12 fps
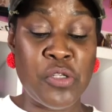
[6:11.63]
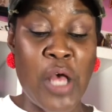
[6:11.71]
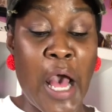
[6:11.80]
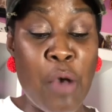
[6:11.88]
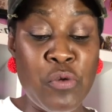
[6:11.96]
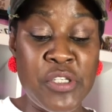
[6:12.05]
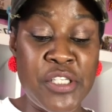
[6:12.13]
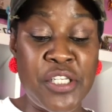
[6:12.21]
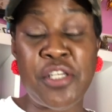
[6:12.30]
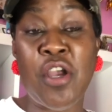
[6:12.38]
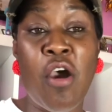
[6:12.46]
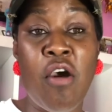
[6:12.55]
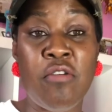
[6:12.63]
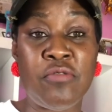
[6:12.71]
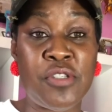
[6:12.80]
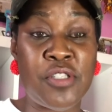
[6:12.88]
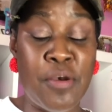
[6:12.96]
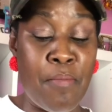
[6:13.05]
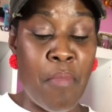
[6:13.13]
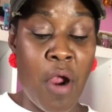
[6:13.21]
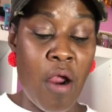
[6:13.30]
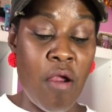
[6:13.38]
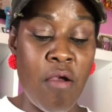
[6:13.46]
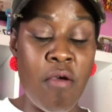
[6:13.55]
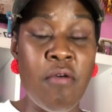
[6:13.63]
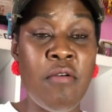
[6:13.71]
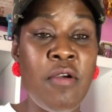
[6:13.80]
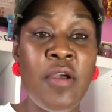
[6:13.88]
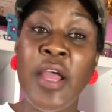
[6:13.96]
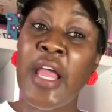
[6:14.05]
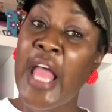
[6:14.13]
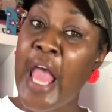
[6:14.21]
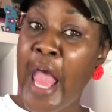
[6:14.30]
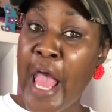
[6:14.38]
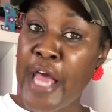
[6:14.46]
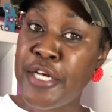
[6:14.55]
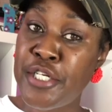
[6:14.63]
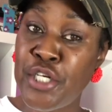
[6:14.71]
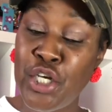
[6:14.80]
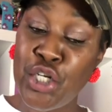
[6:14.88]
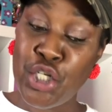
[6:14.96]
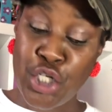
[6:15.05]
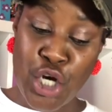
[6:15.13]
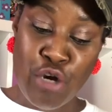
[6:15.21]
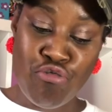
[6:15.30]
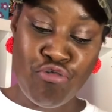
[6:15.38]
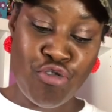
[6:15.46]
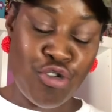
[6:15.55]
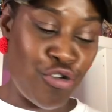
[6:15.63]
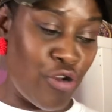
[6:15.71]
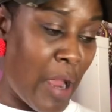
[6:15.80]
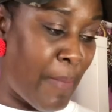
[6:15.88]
So I will see y'all tomorrow at church.